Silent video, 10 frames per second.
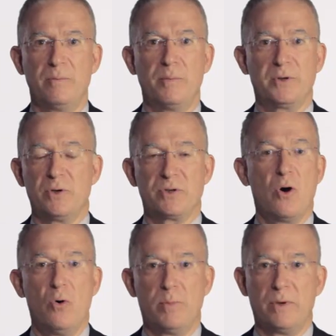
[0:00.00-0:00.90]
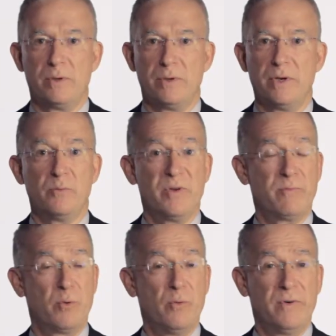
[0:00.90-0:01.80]
But there's hope, and
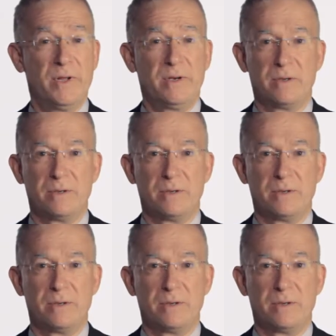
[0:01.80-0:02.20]
we've proven it.